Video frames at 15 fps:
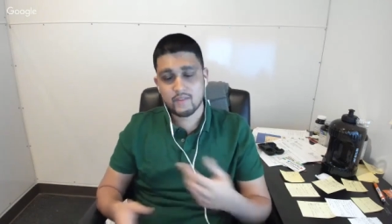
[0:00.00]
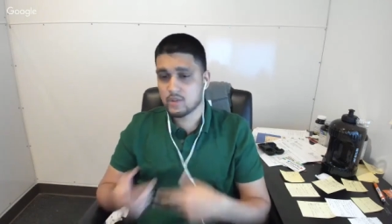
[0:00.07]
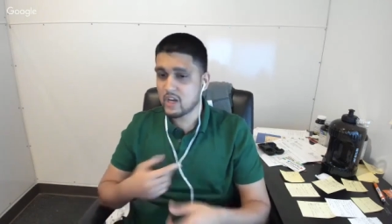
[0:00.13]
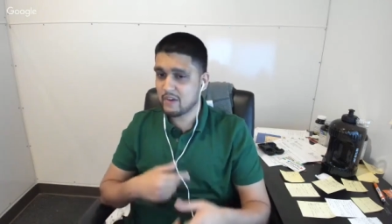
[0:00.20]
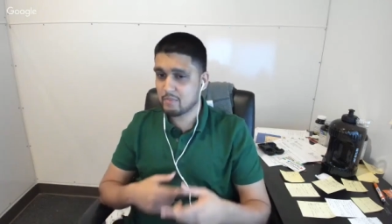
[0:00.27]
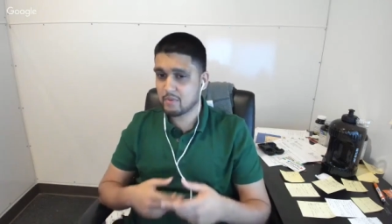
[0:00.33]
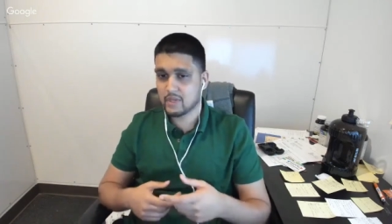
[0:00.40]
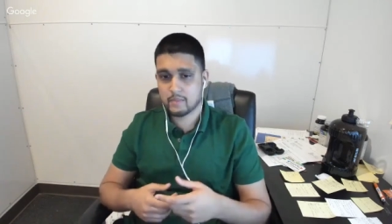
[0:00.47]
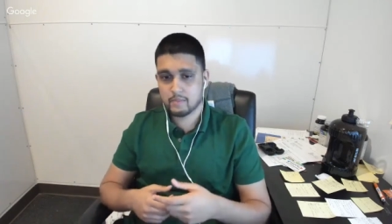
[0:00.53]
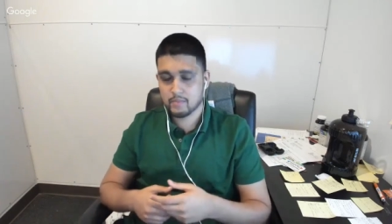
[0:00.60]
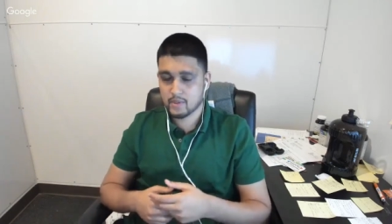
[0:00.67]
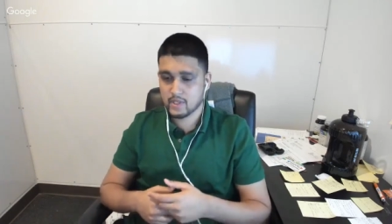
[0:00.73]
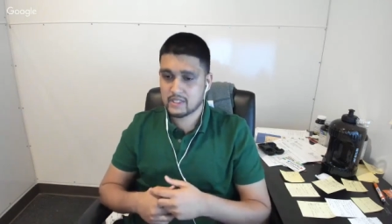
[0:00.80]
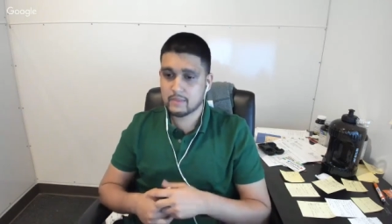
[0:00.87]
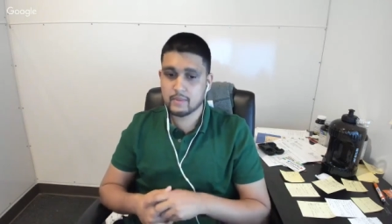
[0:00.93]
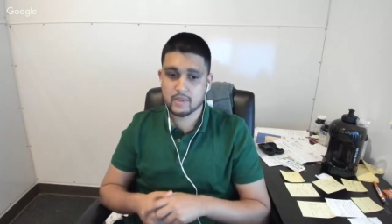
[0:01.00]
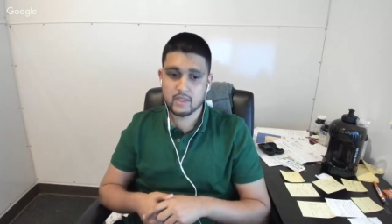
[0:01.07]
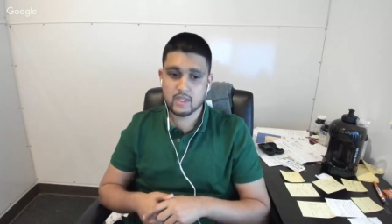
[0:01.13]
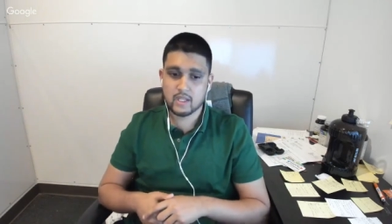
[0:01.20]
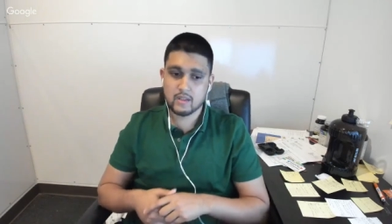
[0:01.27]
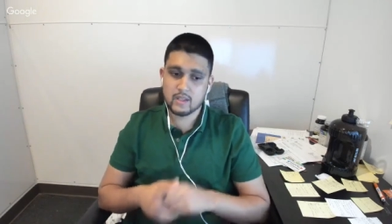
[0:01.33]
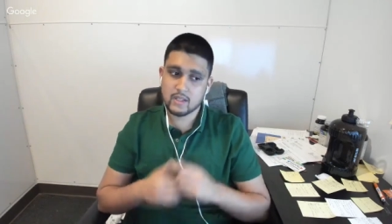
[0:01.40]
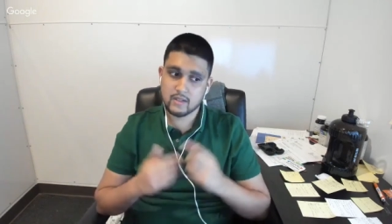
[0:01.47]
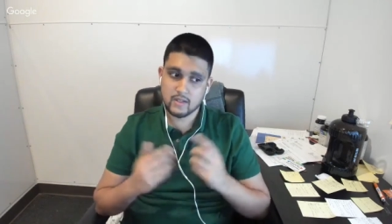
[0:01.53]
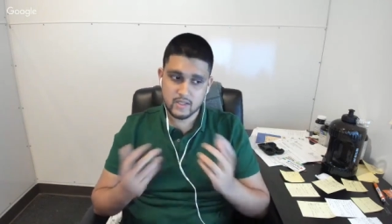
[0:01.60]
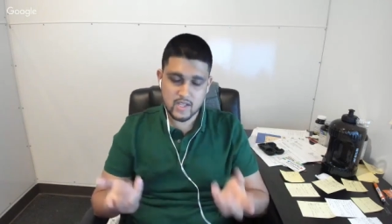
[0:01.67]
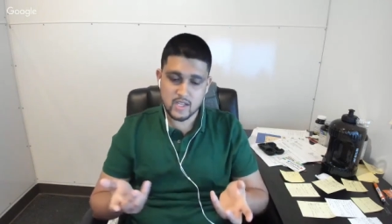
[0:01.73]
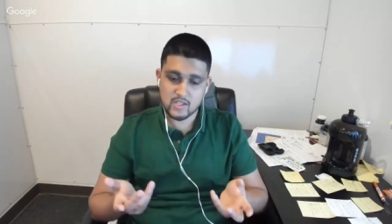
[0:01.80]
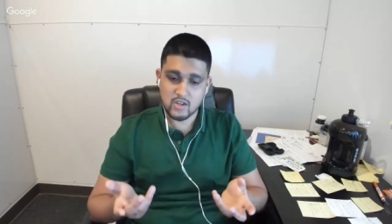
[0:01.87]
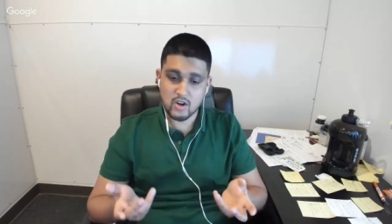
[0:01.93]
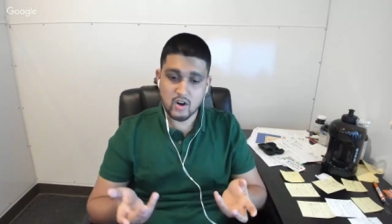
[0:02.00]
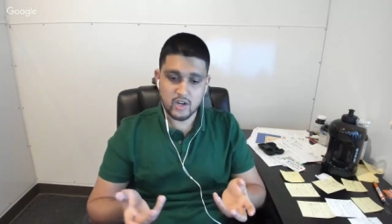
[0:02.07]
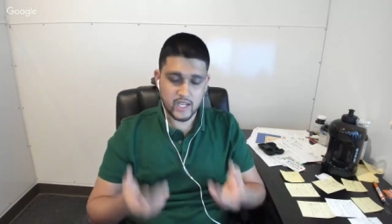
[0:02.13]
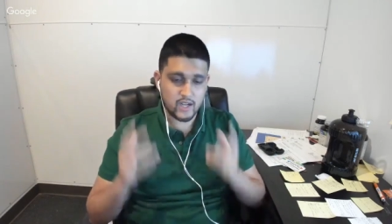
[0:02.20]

you don't have pre predictability, then it's hard.